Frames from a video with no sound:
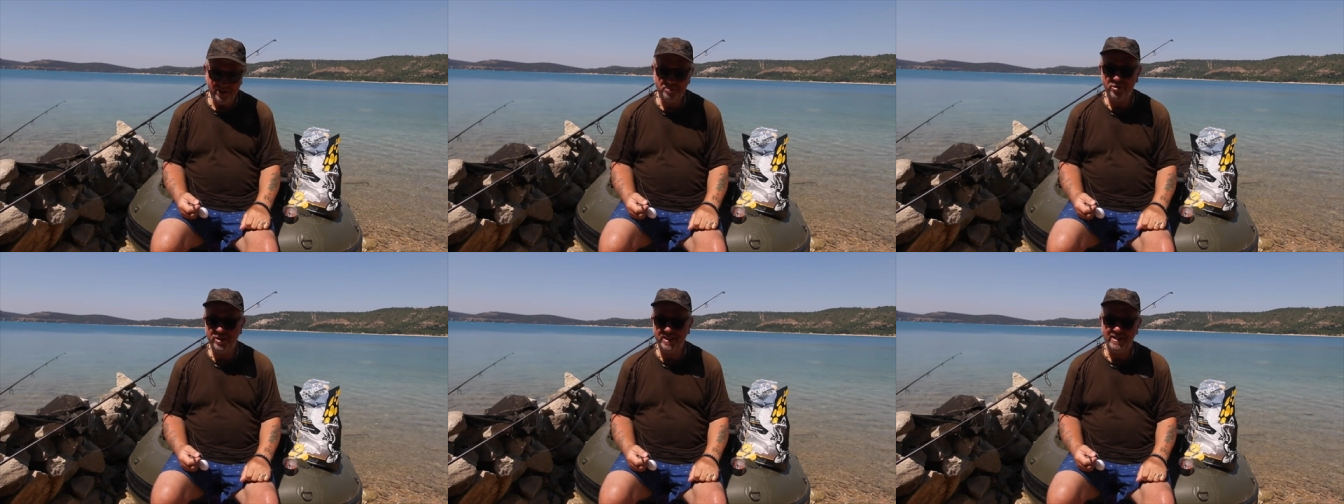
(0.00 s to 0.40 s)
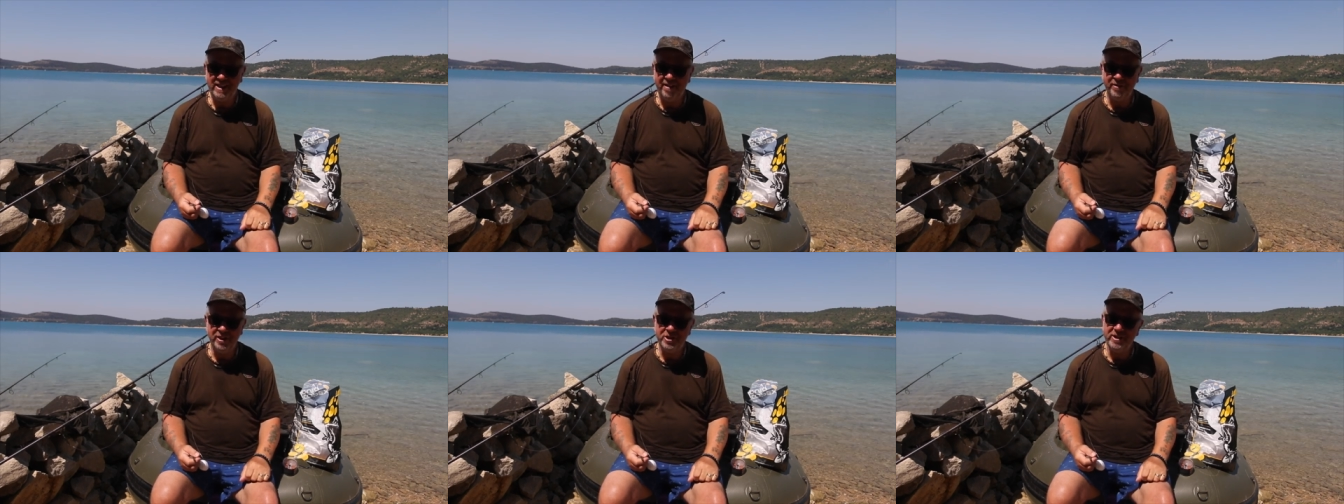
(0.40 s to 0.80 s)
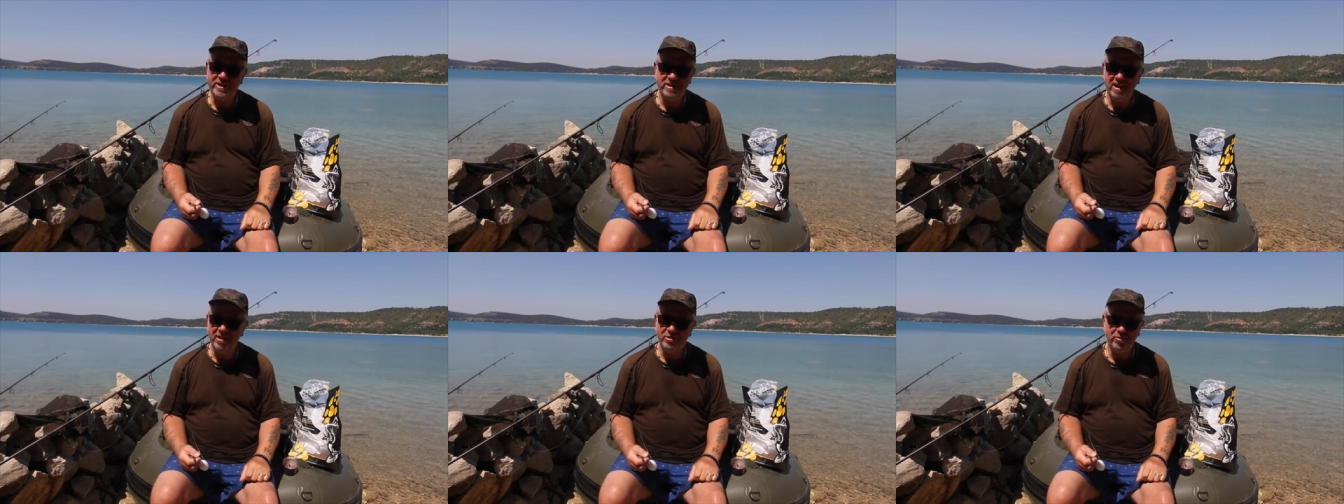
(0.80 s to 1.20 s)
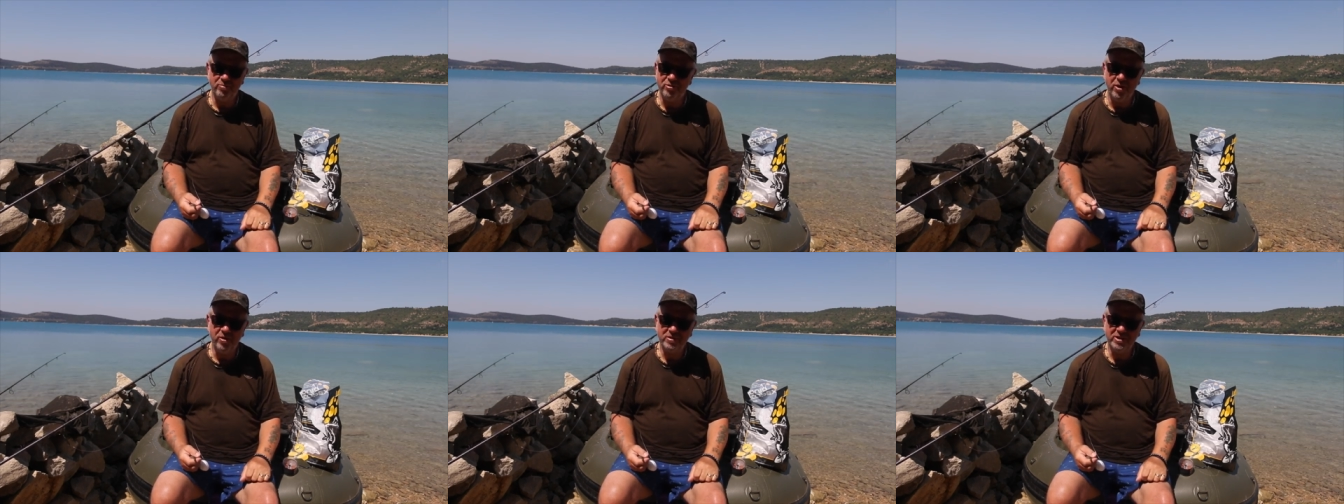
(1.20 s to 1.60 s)
is pretty savage. There's loads
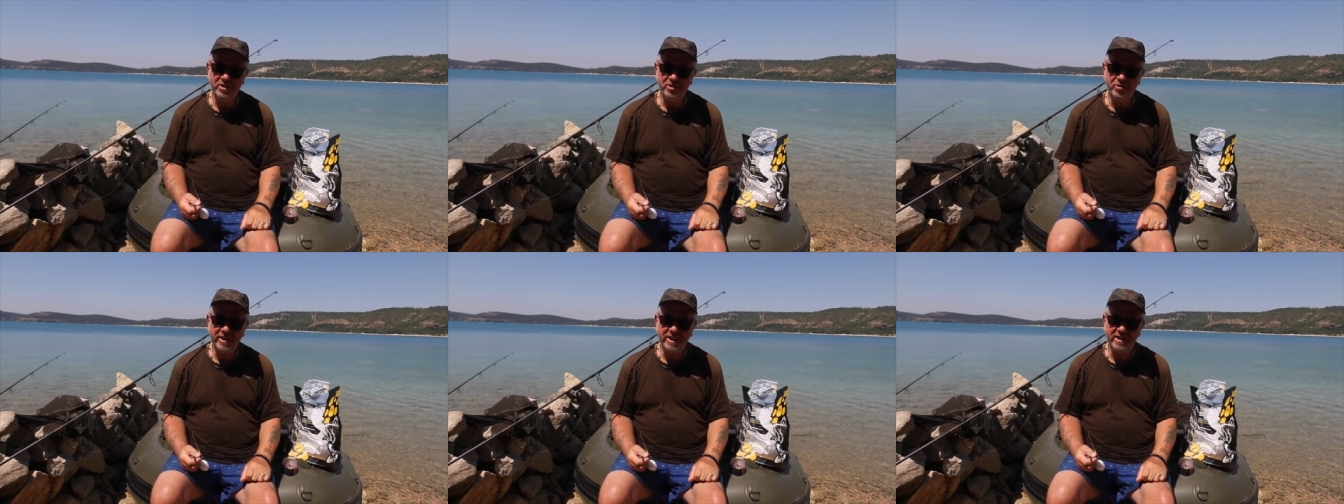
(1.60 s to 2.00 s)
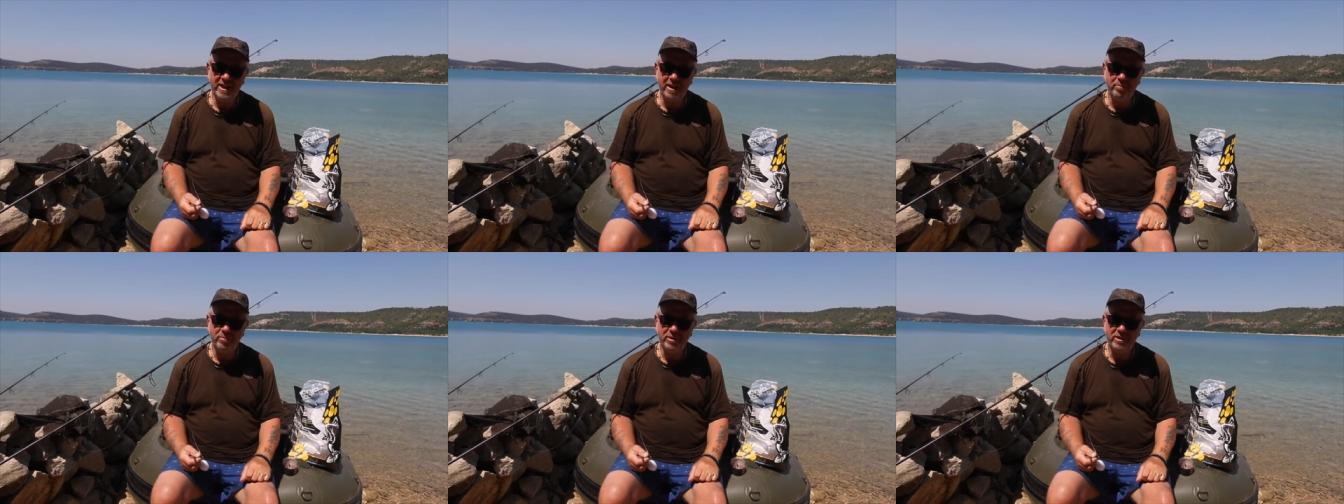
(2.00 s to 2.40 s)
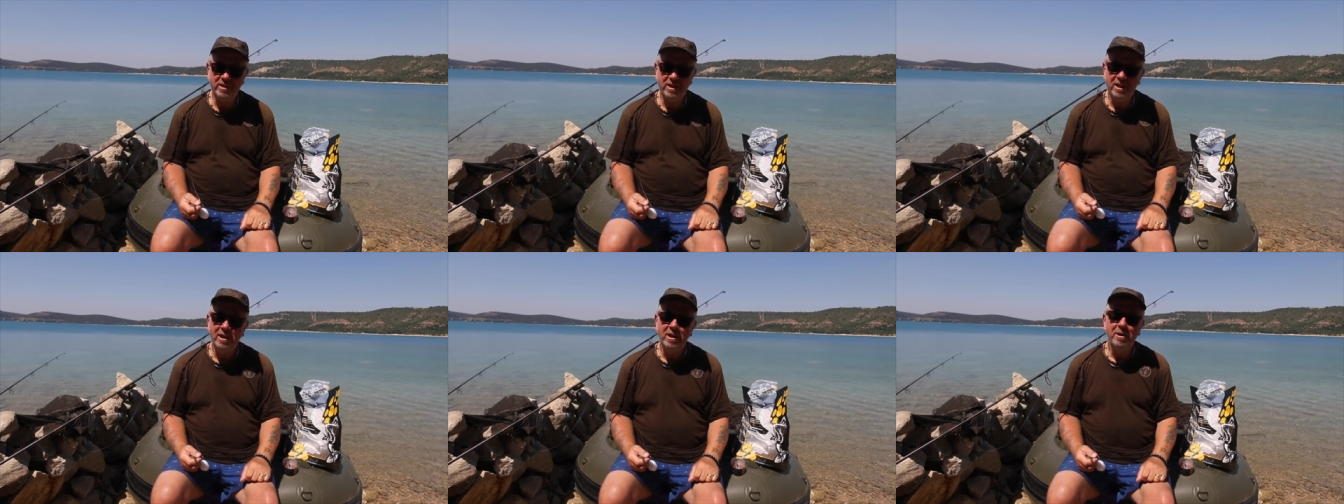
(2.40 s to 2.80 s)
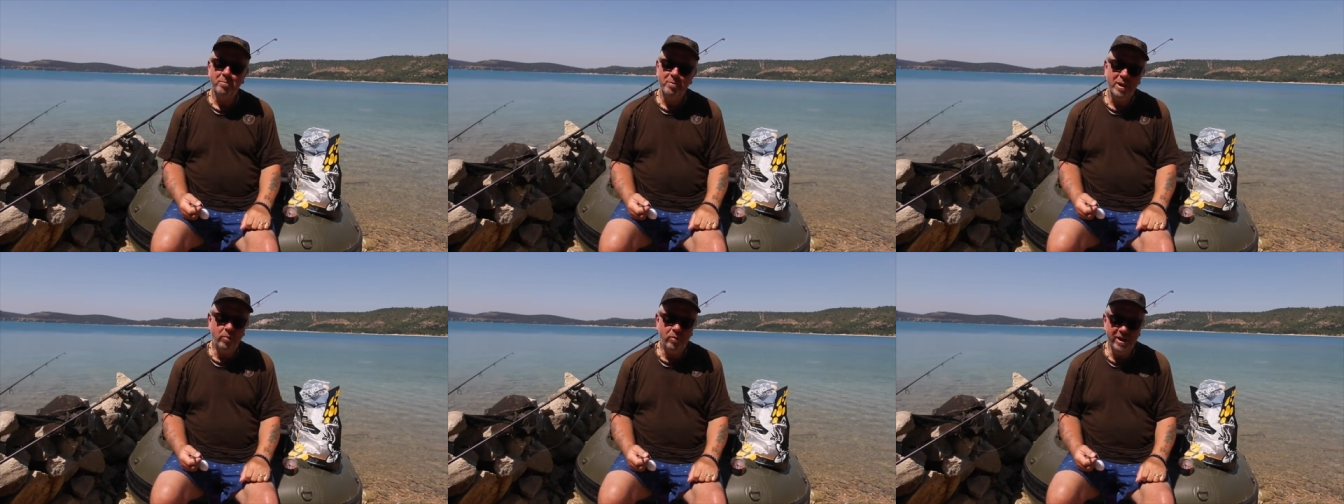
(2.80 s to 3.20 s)
of rocks and tree stumps,
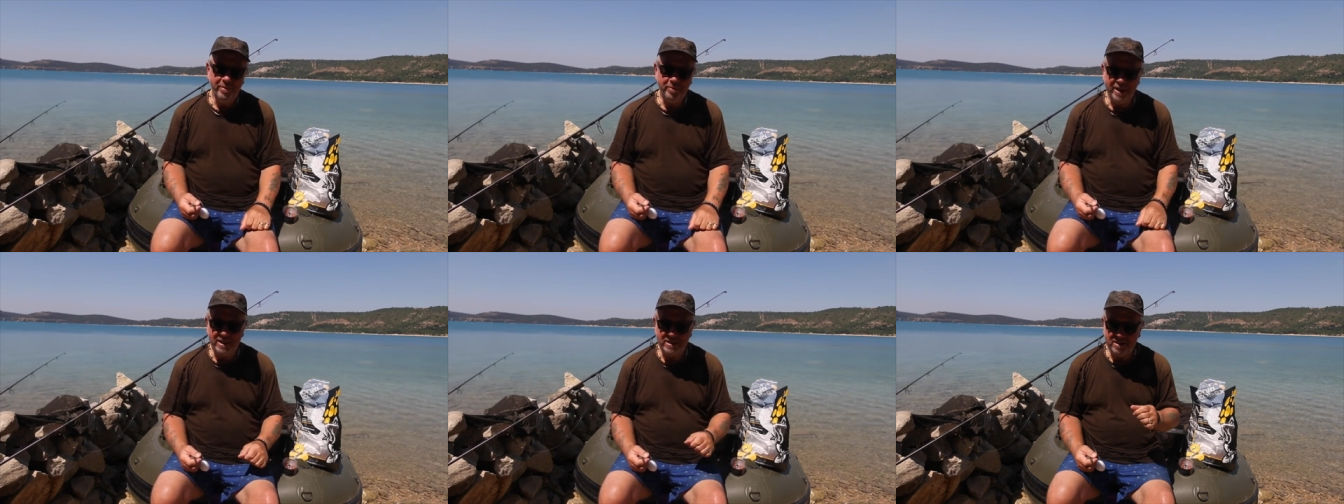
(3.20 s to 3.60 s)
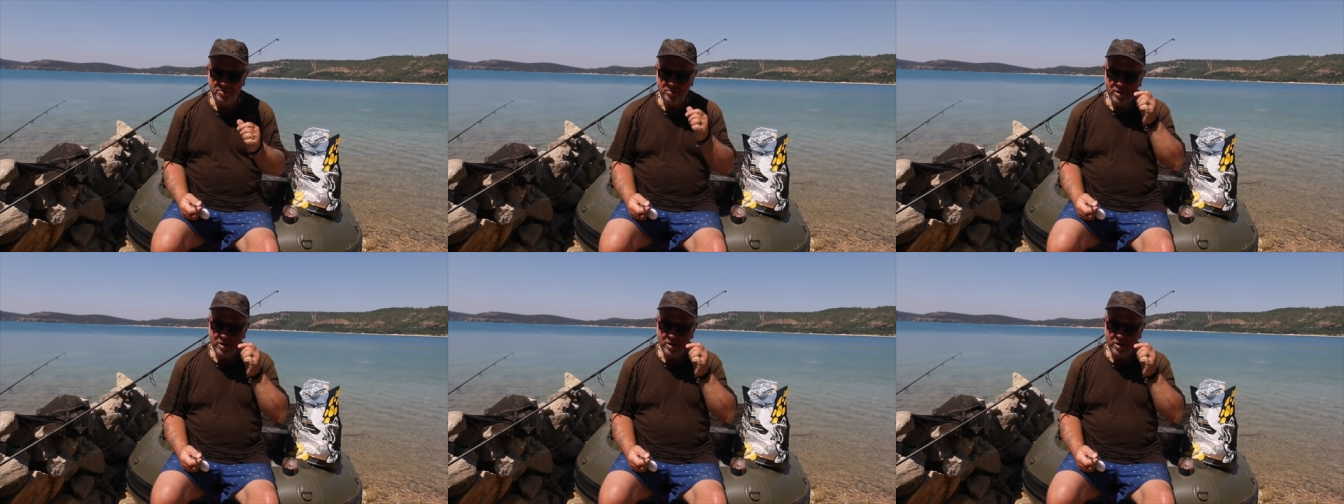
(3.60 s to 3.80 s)
big weed beds as